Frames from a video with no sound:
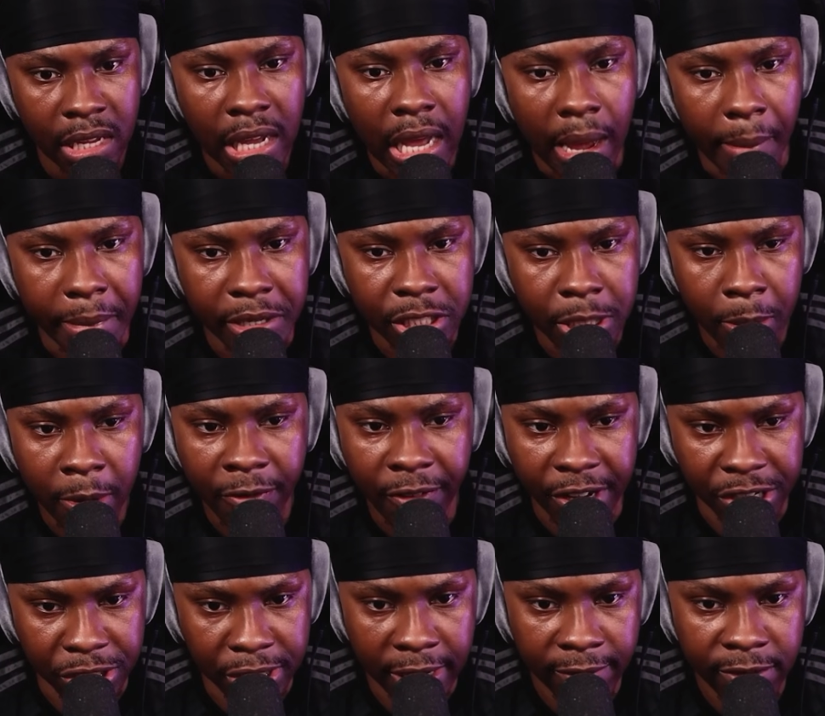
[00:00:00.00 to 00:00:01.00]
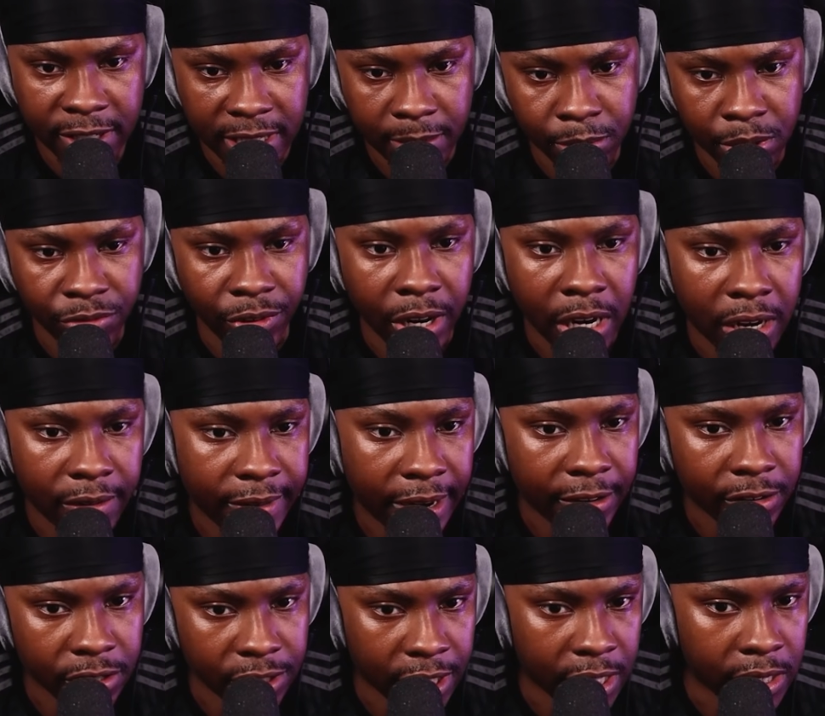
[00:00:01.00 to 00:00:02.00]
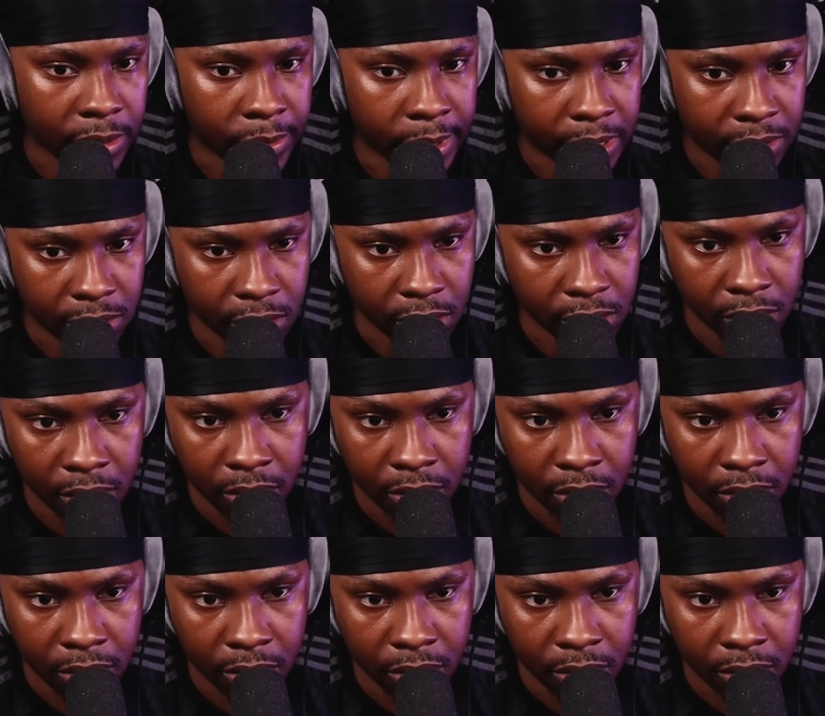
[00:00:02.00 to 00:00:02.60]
I mean, to be fair, she never seems to run out of arrows anyway, so